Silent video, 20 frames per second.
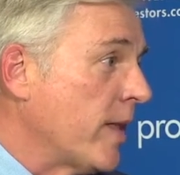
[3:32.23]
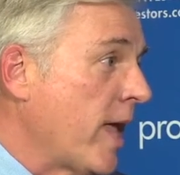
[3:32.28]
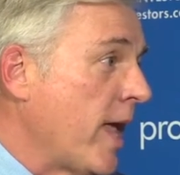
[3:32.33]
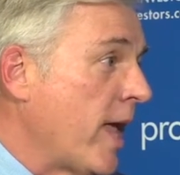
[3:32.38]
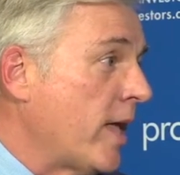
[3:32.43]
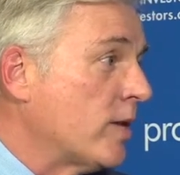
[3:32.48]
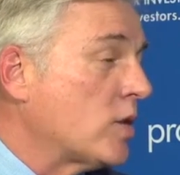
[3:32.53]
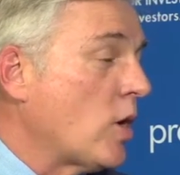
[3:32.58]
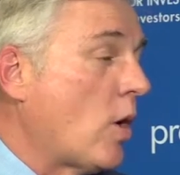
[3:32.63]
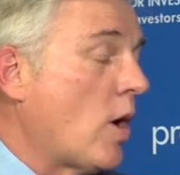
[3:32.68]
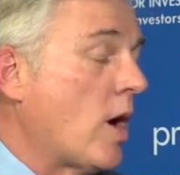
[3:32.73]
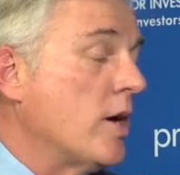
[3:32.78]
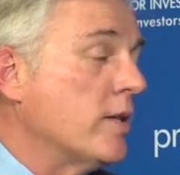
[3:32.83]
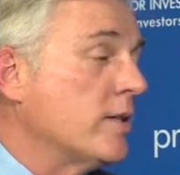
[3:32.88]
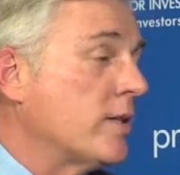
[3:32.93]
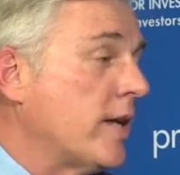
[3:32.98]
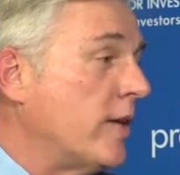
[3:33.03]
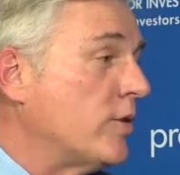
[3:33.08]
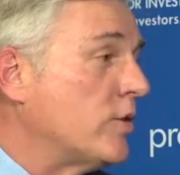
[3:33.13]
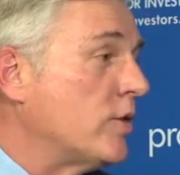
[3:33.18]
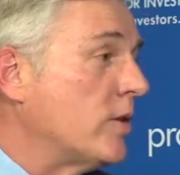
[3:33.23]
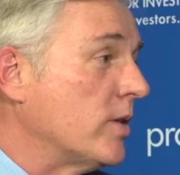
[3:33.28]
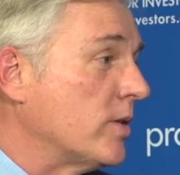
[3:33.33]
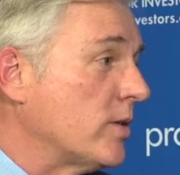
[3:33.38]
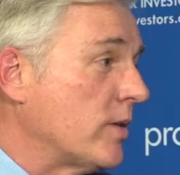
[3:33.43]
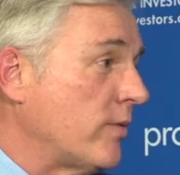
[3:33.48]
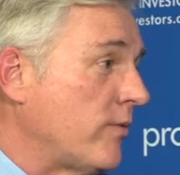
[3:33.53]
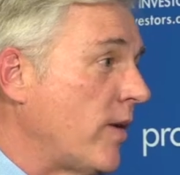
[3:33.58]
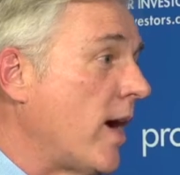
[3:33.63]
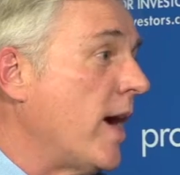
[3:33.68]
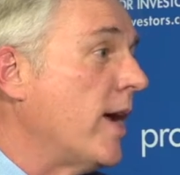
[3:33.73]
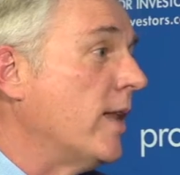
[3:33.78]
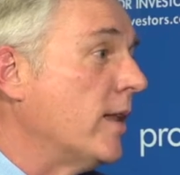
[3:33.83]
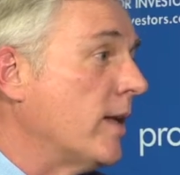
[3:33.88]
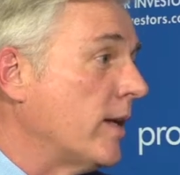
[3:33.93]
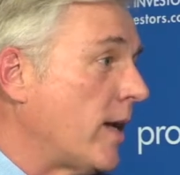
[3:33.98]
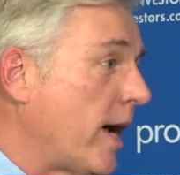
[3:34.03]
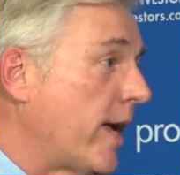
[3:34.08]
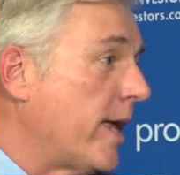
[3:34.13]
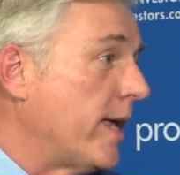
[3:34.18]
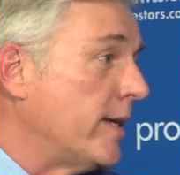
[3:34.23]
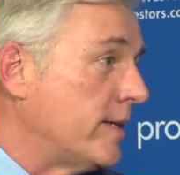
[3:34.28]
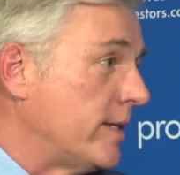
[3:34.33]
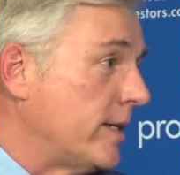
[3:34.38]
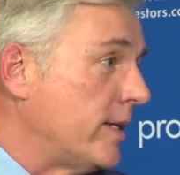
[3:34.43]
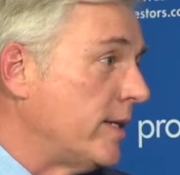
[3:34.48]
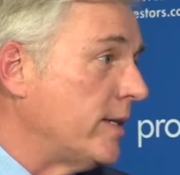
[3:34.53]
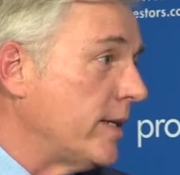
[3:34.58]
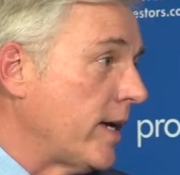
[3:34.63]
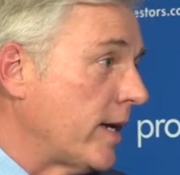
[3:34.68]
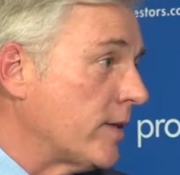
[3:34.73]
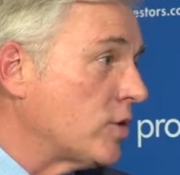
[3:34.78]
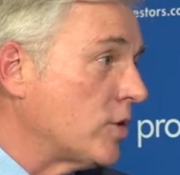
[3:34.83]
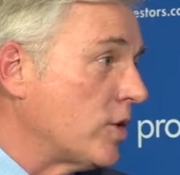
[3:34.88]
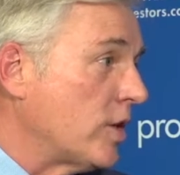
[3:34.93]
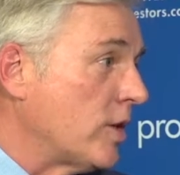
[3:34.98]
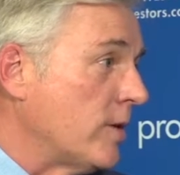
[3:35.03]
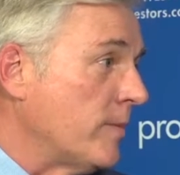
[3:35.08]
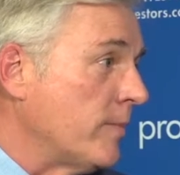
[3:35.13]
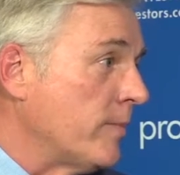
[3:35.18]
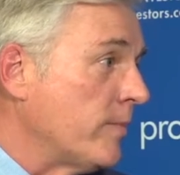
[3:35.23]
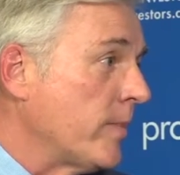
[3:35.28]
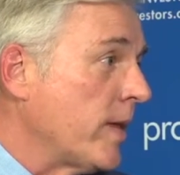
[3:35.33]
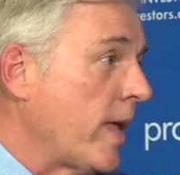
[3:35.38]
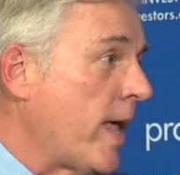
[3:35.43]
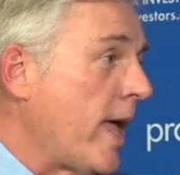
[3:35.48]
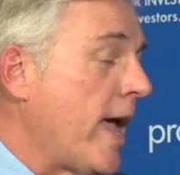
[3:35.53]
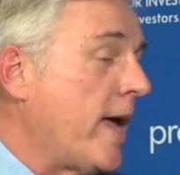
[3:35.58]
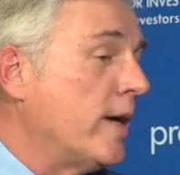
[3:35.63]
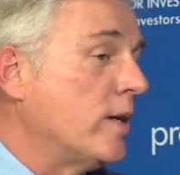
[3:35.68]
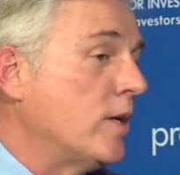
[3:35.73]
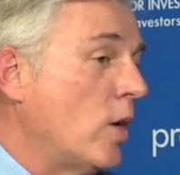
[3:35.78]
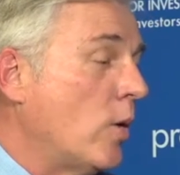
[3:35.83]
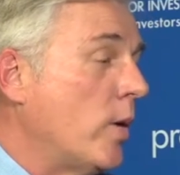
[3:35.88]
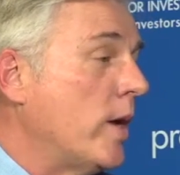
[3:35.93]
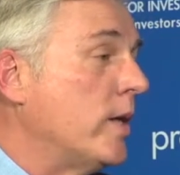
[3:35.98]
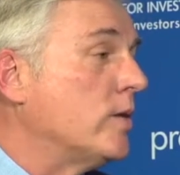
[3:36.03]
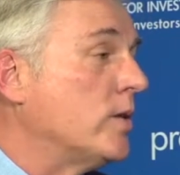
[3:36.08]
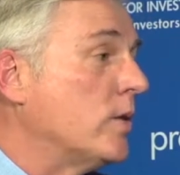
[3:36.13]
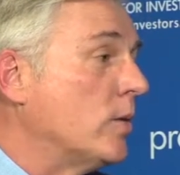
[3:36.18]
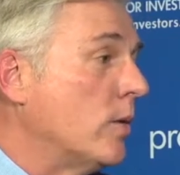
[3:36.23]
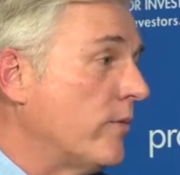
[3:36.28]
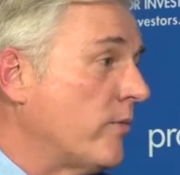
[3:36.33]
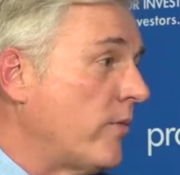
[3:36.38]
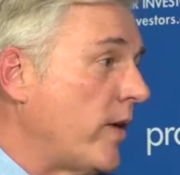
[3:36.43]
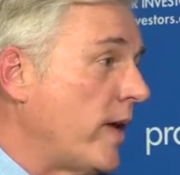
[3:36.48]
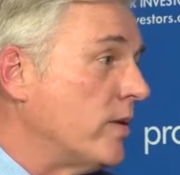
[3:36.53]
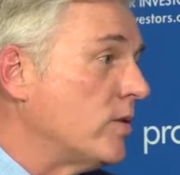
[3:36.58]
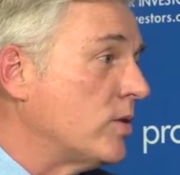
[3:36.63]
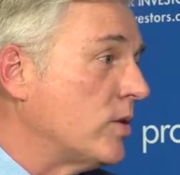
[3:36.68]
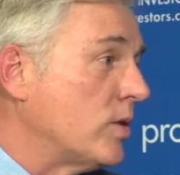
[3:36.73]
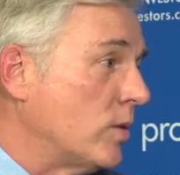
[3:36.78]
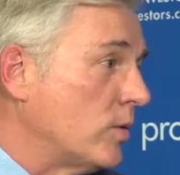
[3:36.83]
Okay. So our intention is to file an IND next year, and go into a phase